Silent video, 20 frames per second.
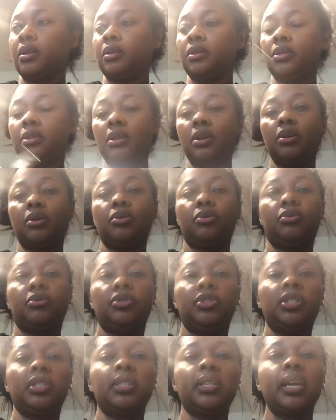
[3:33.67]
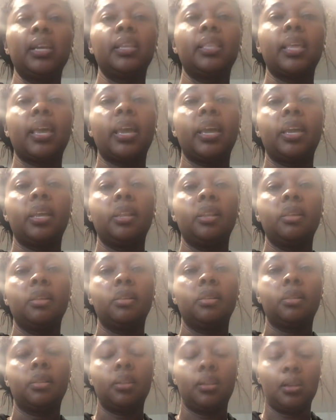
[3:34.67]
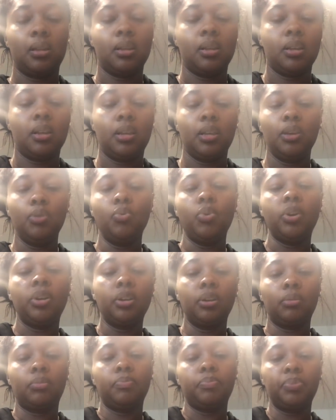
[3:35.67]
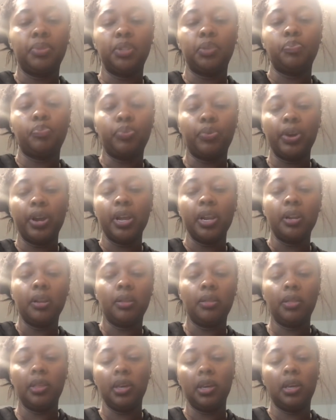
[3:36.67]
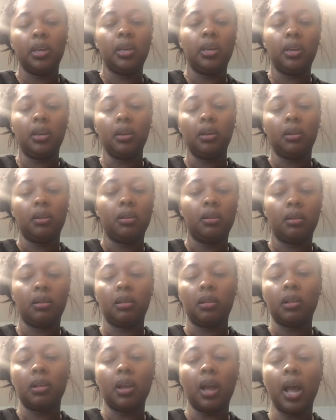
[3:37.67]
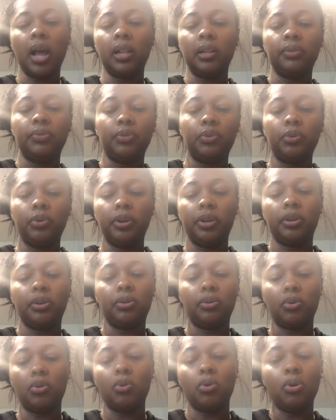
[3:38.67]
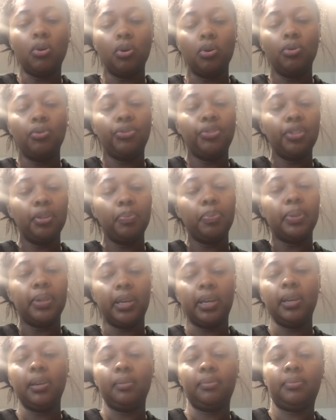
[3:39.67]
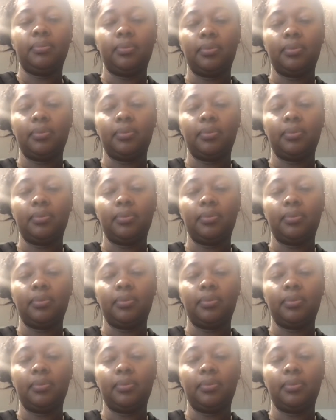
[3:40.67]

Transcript: So just like that, you want to spread the olive oil all over the plate.